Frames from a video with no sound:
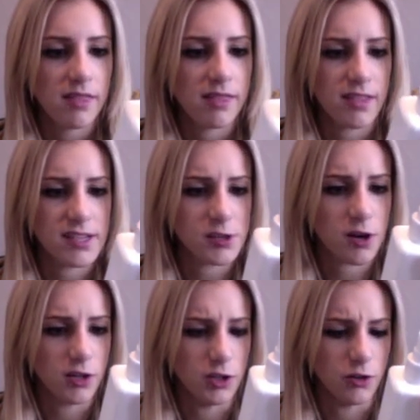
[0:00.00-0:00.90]
these are
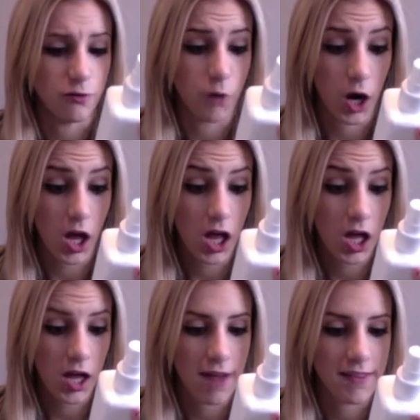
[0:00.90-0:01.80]
called Eufora,
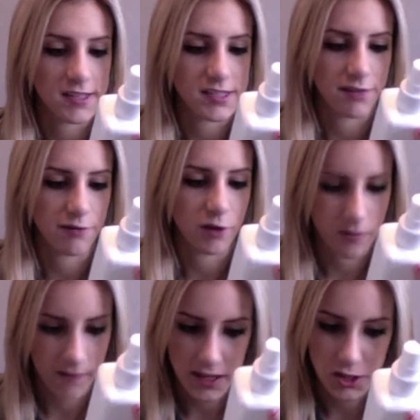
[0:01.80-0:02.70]
and this is the
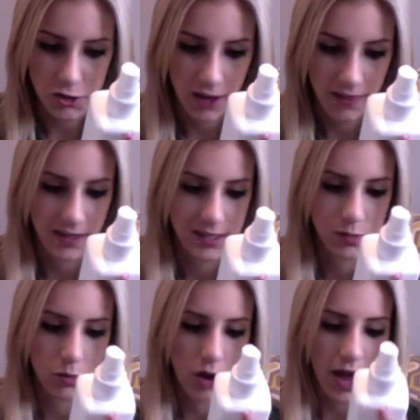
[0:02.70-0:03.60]
Fortifi Strengthening
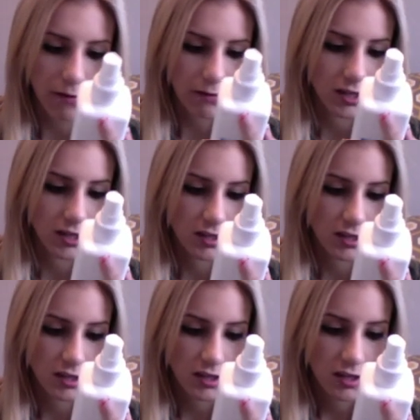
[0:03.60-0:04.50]
Spray Re
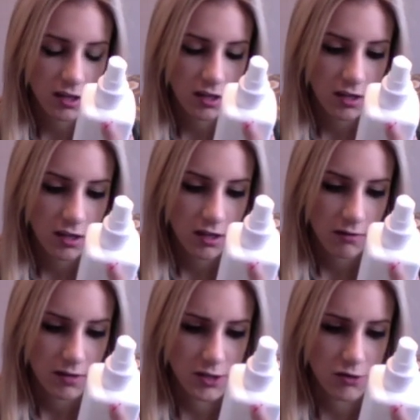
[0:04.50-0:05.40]

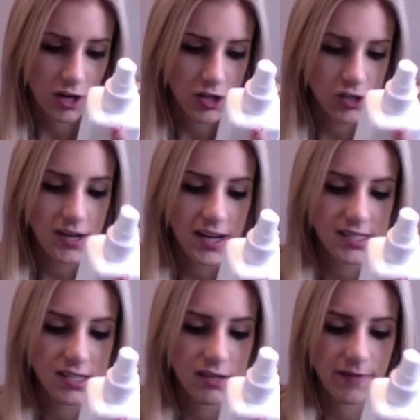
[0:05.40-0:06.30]

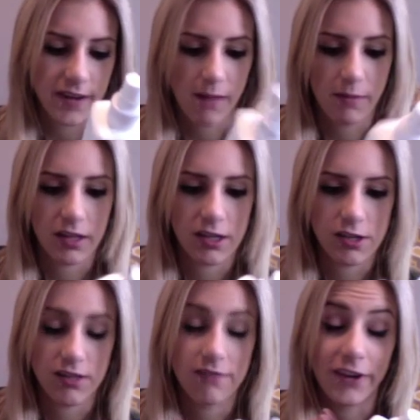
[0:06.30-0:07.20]
Restructurizer for chemically
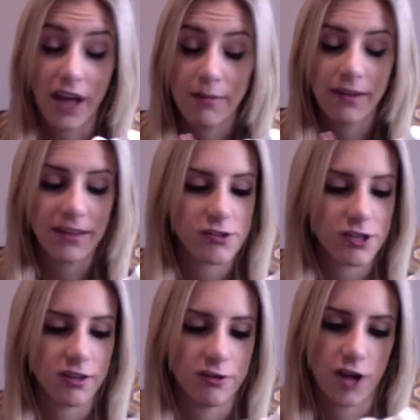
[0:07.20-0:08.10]
for chemically
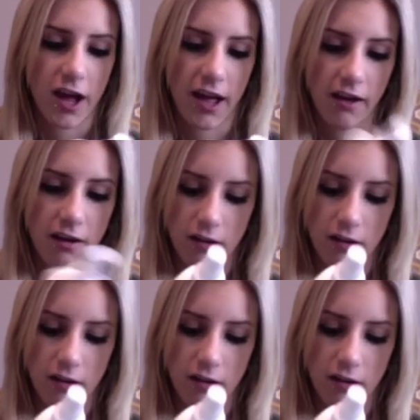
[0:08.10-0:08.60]
treated or dry hair,